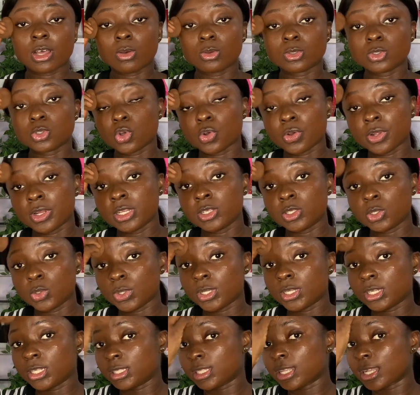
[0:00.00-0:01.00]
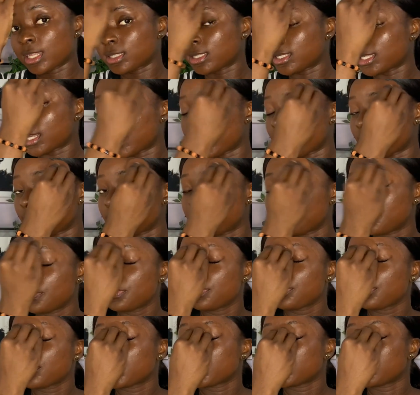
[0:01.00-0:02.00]
I was currently doing at that
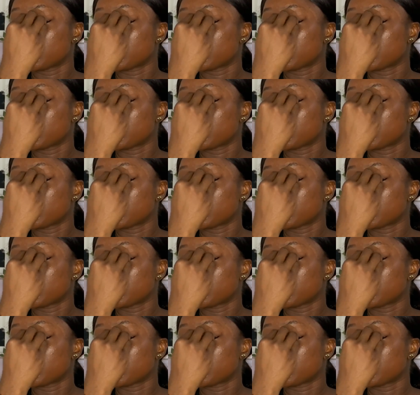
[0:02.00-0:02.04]
time.